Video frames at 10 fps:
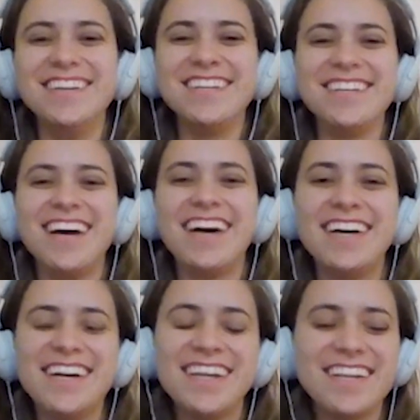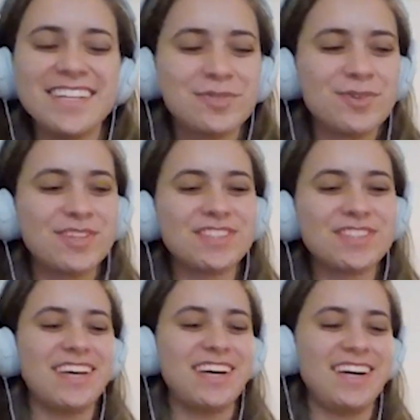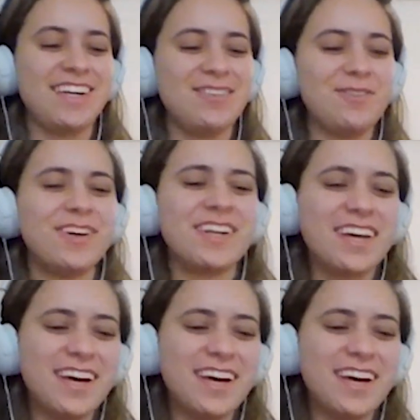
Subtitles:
Yeah, and it was when